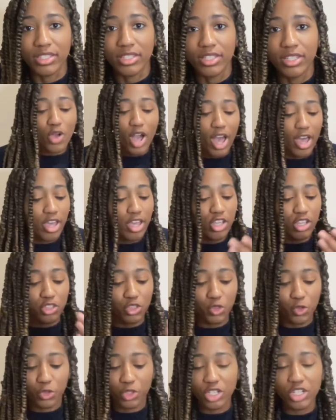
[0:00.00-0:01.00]
Got
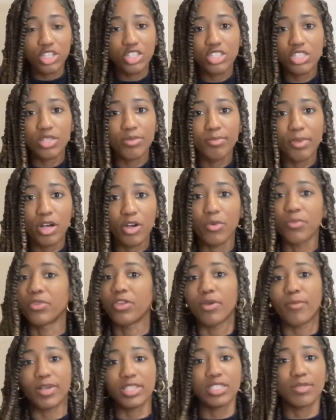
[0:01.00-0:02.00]
Jordan and Simone.
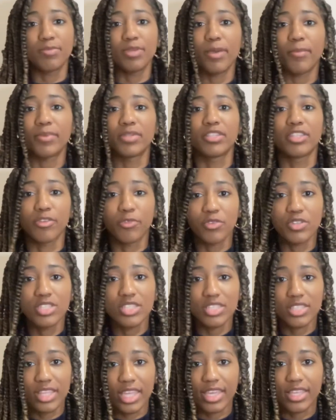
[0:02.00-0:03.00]
They're about to be up in different
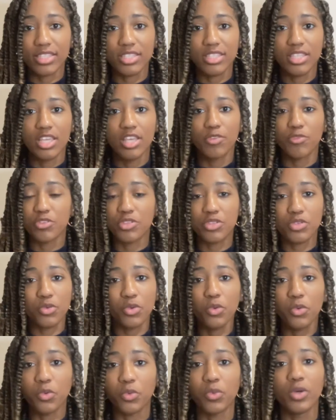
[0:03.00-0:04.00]
states for
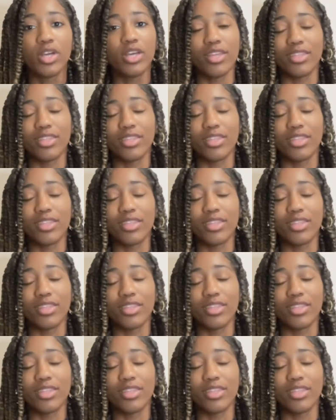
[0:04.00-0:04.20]
school.